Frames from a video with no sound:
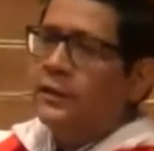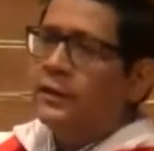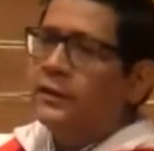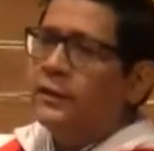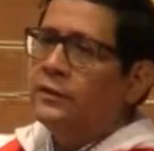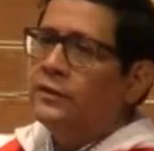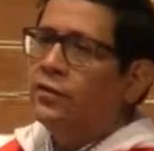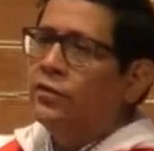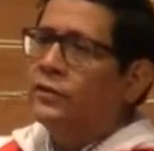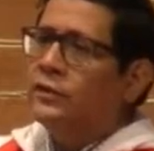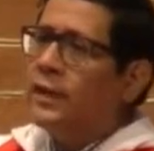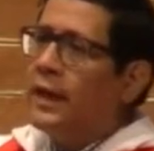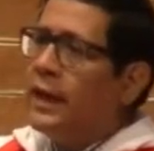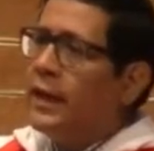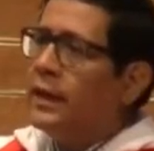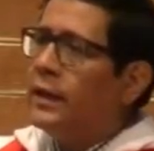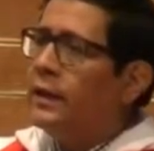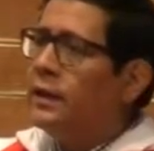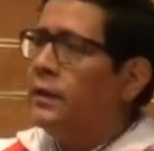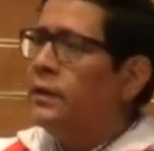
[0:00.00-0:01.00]
Needless to
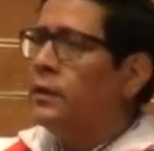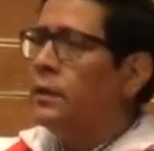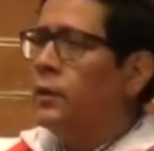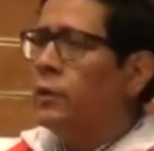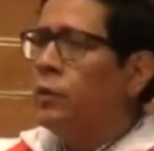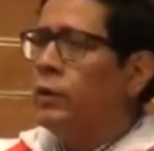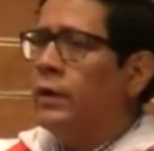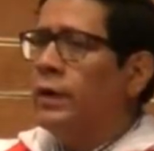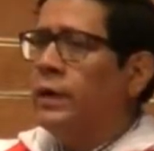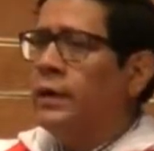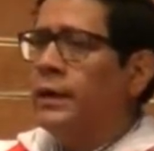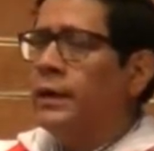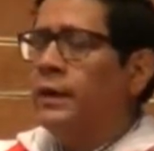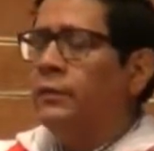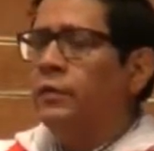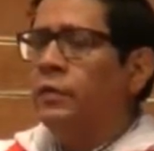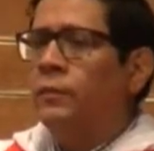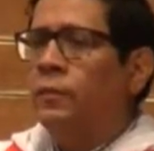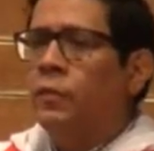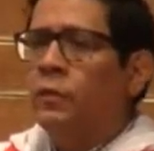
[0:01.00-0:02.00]
say, when it
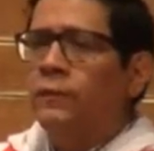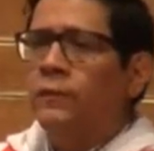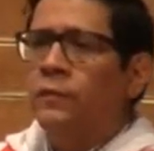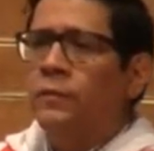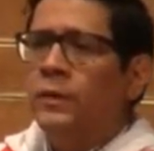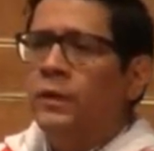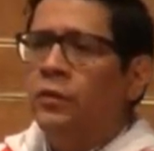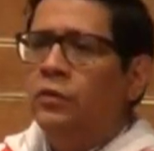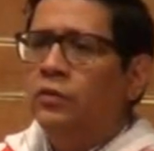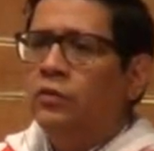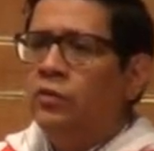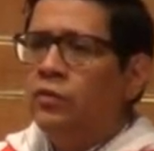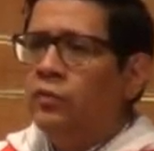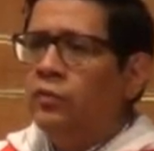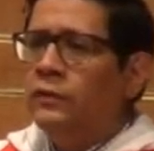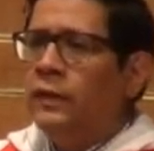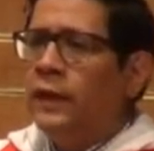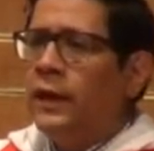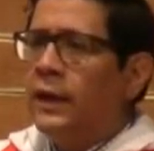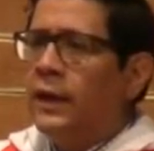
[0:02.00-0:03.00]
came the point for me to
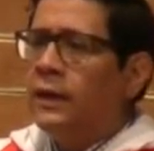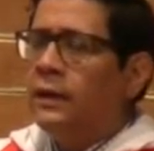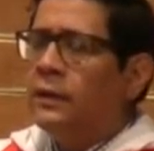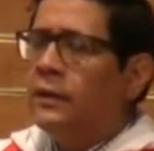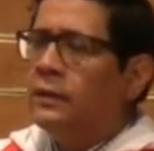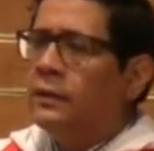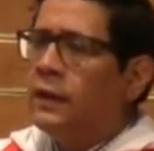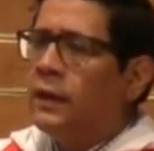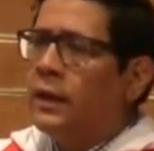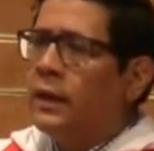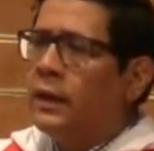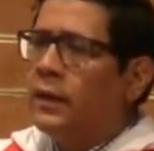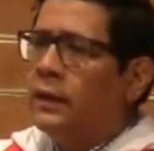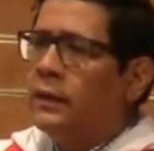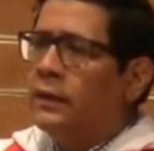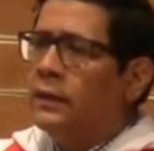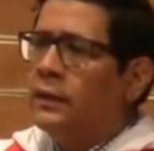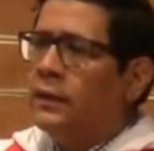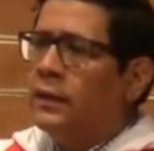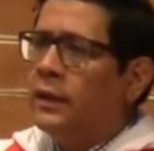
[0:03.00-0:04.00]
do that,
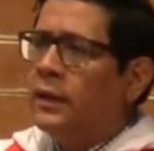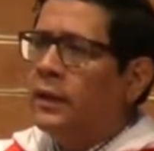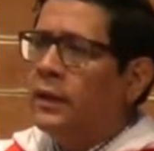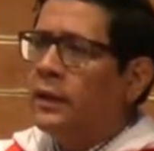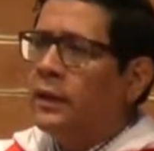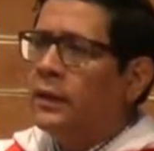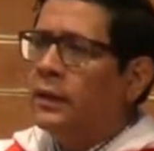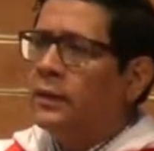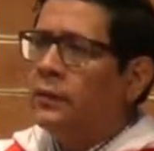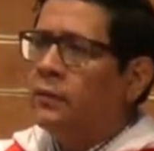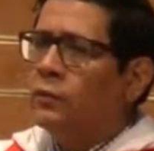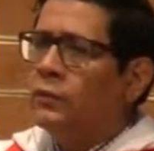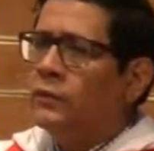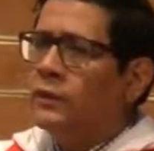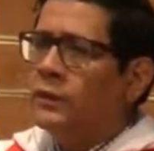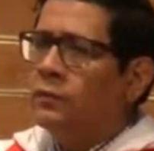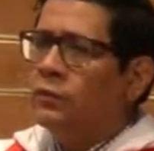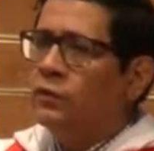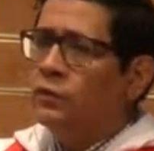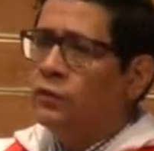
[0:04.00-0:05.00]
I uh,
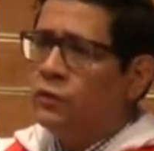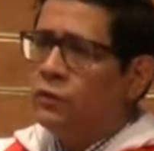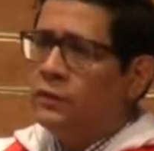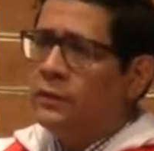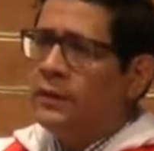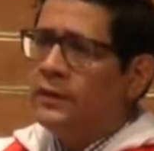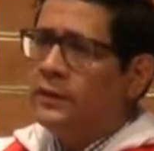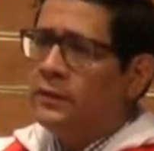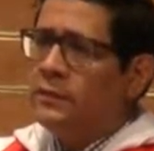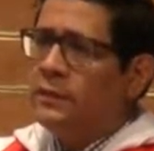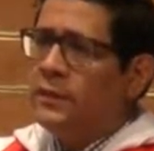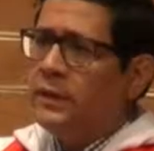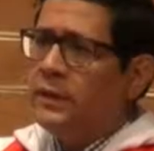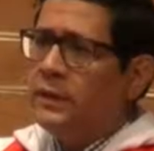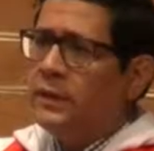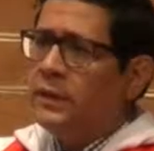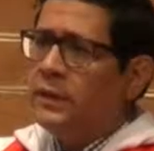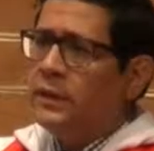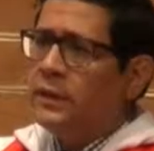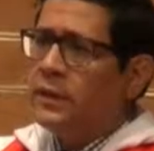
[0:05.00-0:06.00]
was able to do my
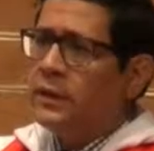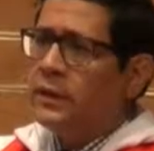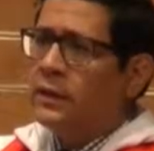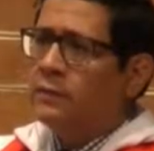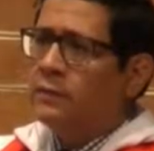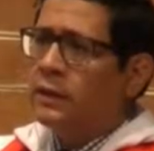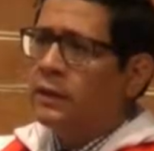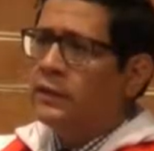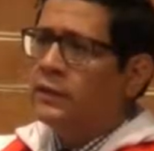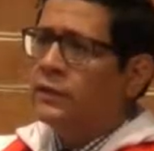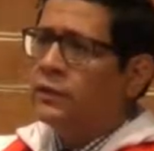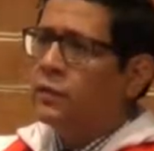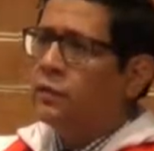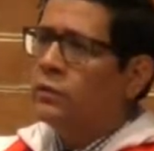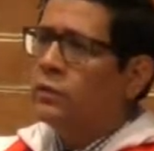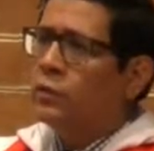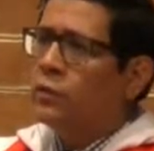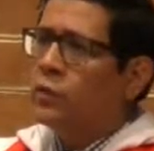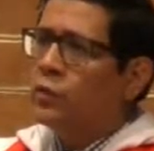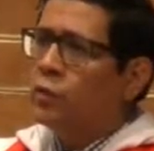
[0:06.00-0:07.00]
CPE at a place
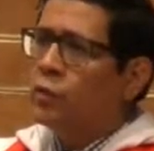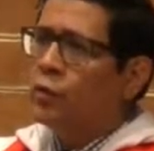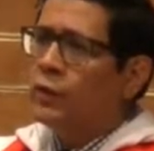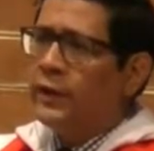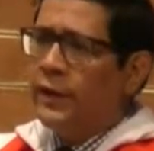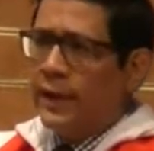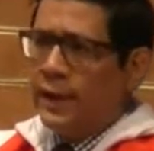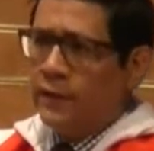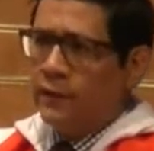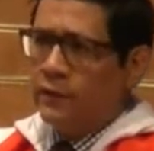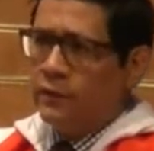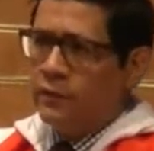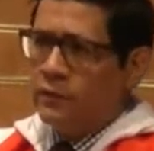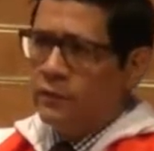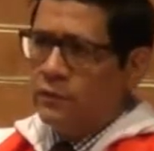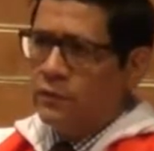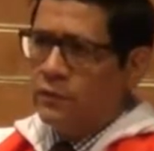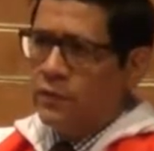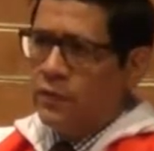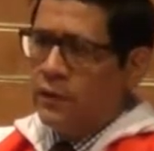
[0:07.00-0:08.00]
called the Goodwin
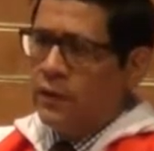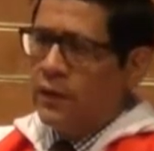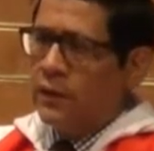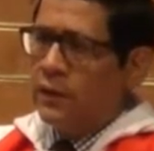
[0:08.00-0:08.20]
House.